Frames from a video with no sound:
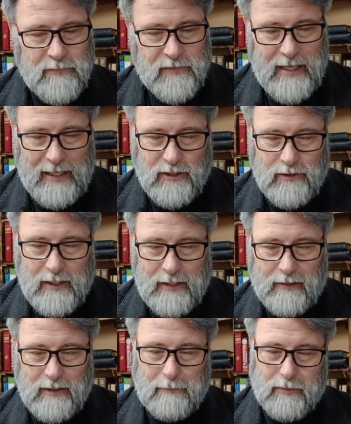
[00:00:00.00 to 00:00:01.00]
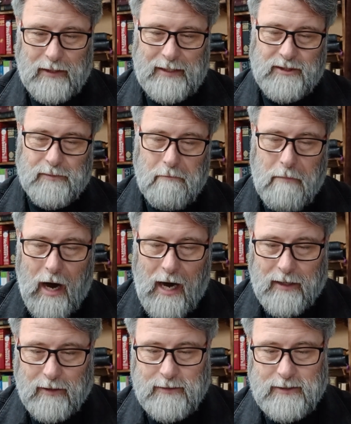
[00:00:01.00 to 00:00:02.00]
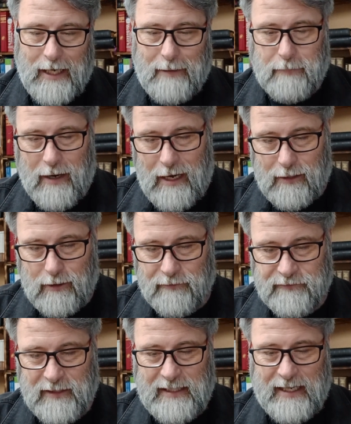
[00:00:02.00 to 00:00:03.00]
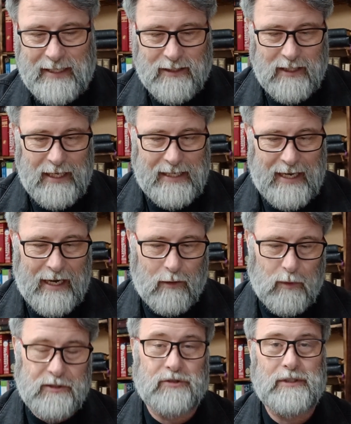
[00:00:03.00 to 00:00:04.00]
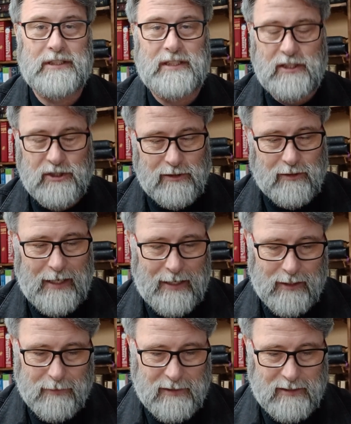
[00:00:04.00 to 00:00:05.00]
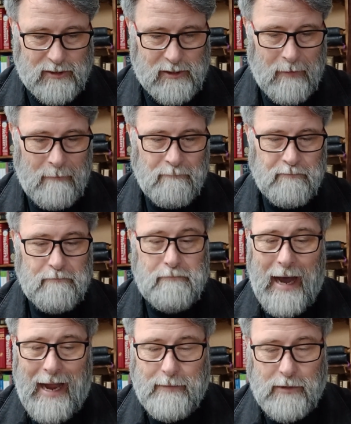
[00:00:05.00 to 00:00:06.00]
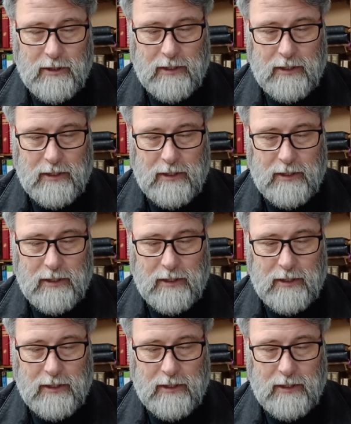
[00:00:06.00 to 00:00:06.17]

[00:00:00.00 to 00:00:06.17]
that uniquely blends modern typography and layout with traditional elements, Bible